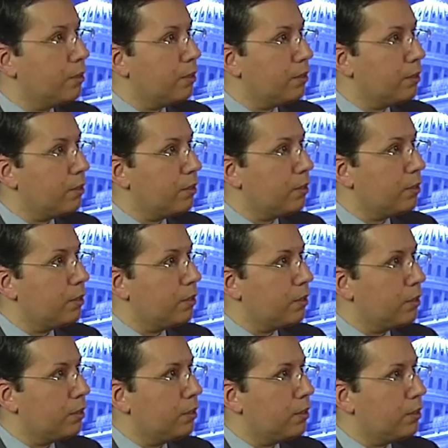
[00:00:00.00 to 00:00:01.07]

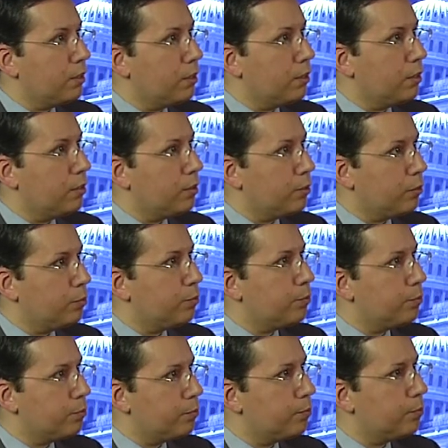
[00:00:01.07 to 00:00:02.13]

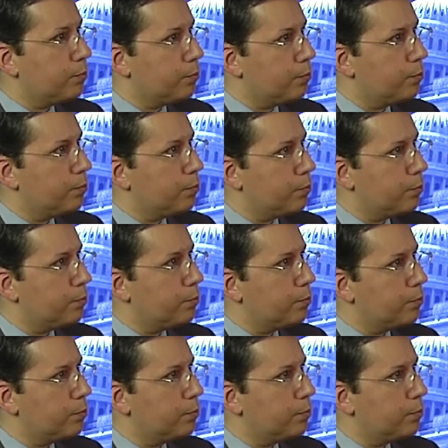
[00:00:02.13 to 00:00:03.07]
This person isn't speaking.